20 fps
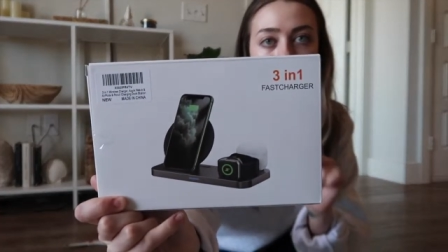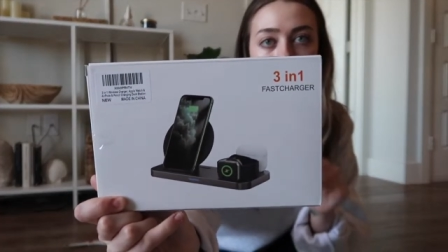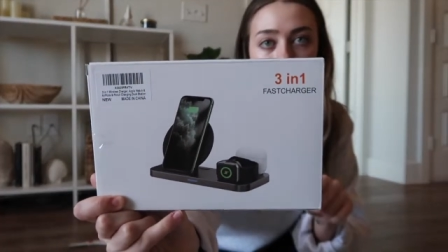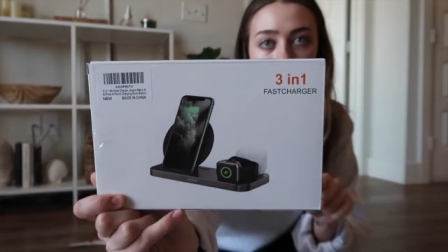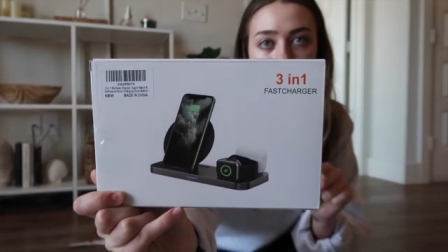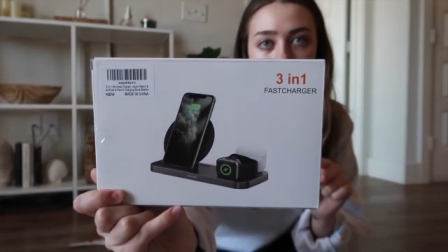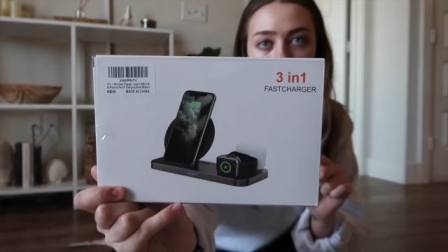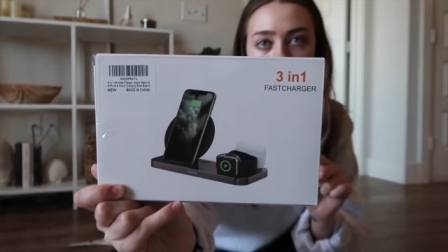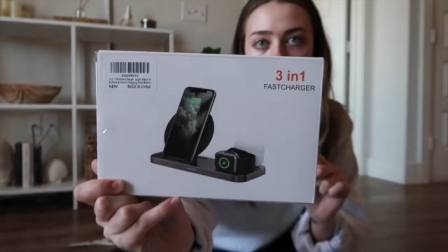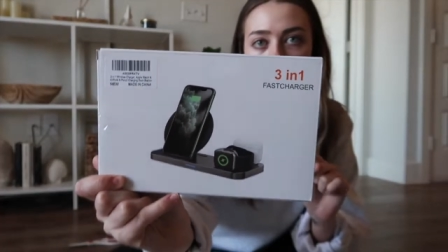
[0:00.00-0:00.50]

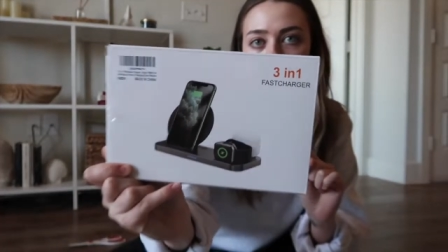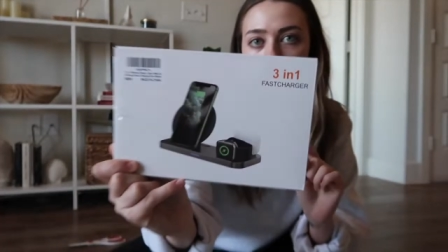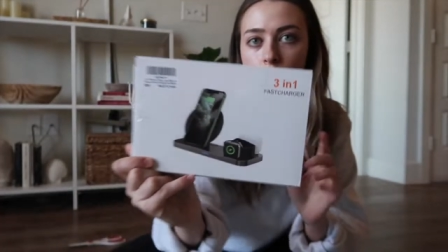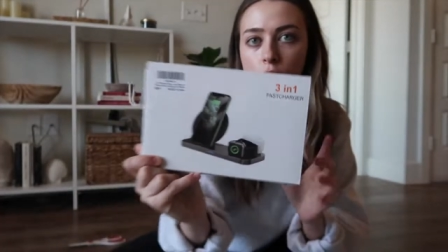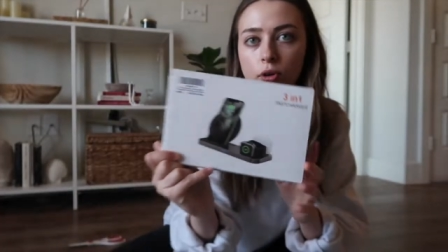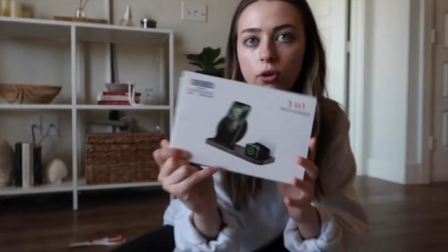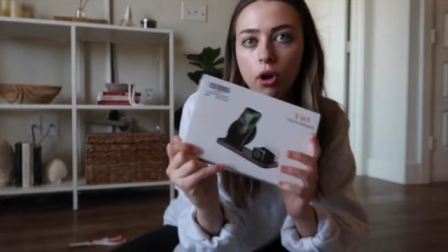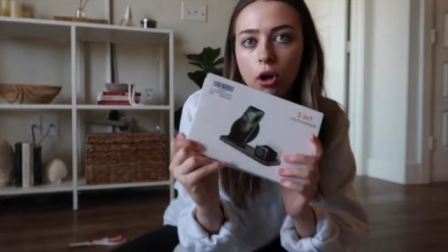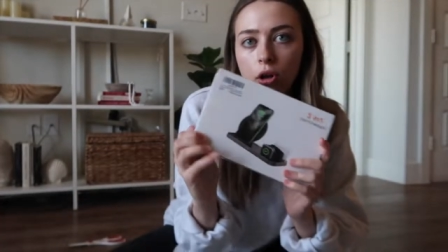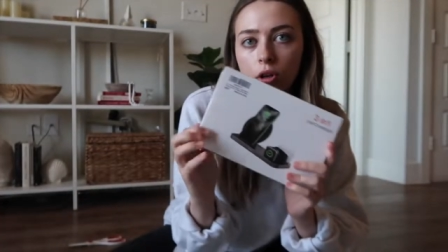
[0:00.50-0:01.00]
and his
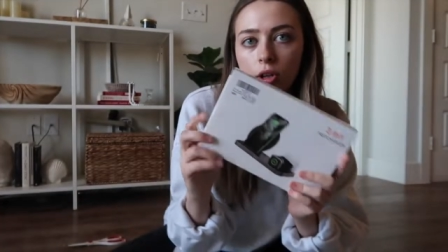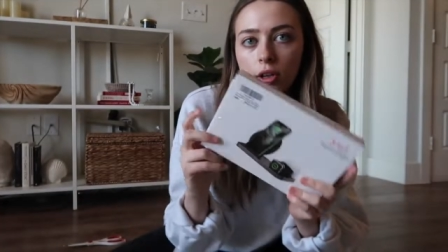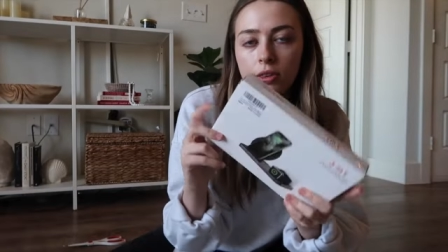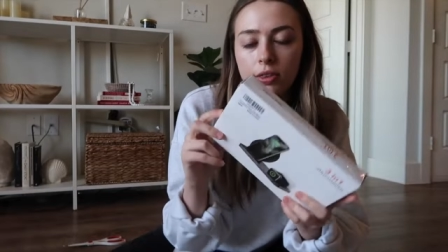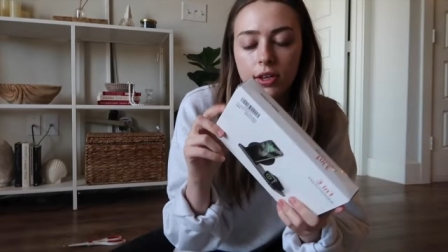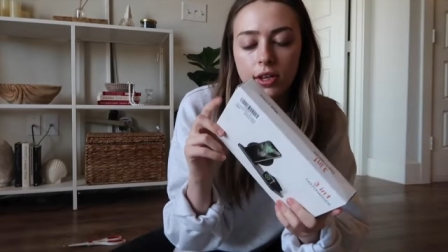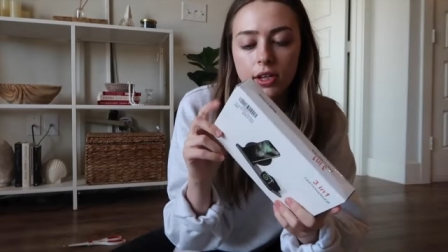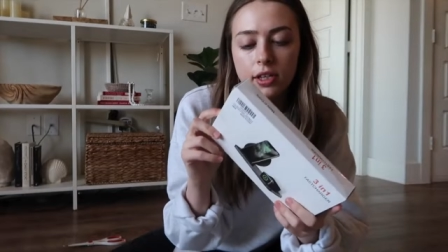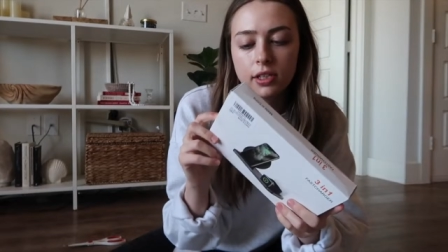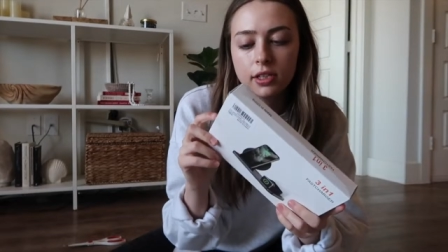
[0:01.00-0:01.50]
iPhone all on
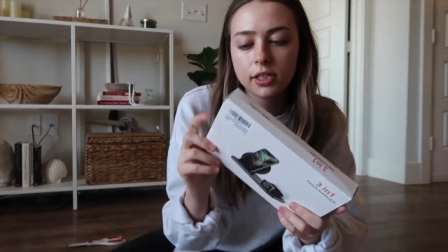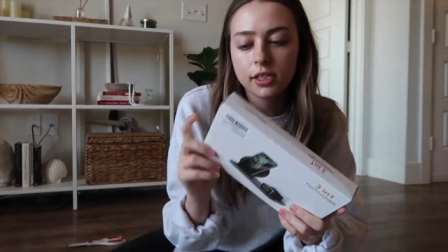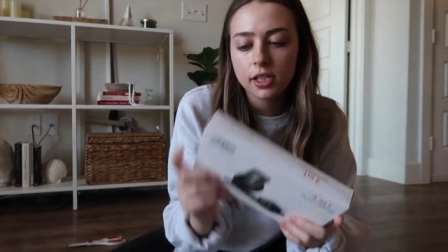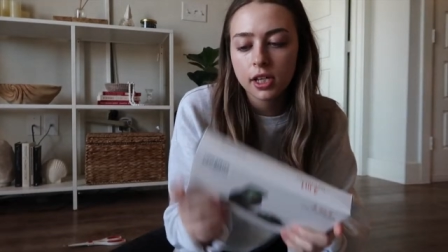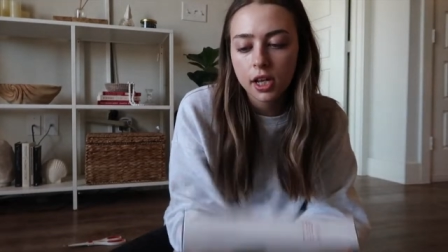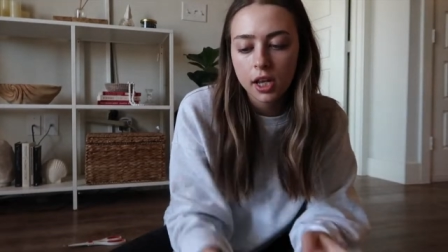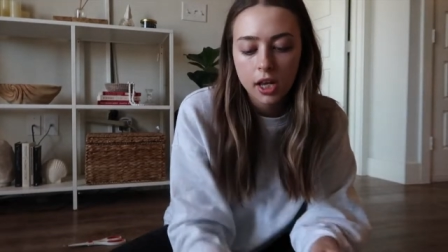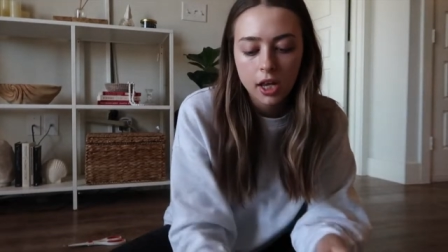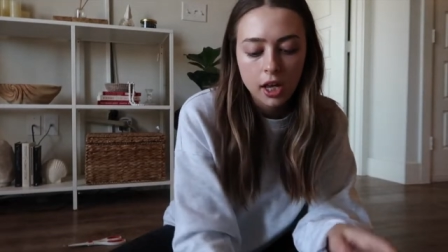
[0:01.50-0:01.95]
this.